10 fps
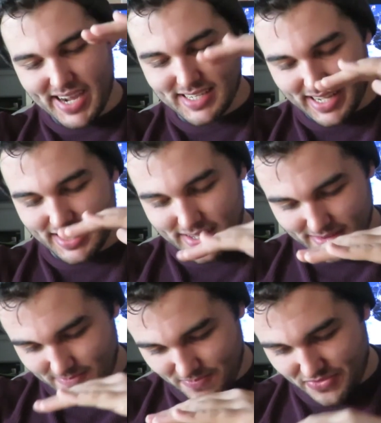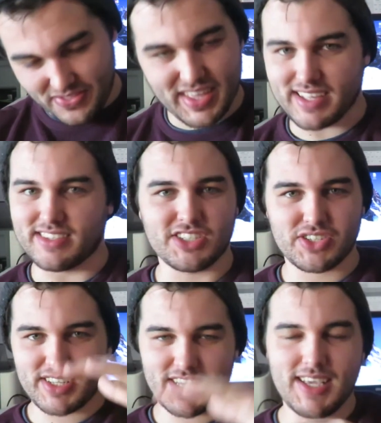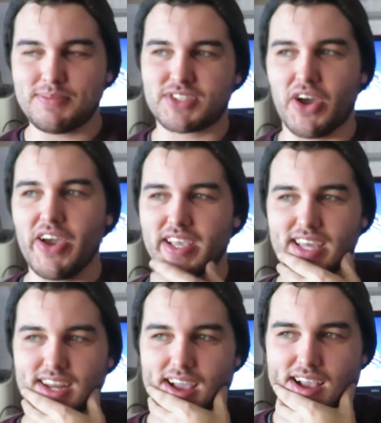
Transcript: like thing, just keeps going, and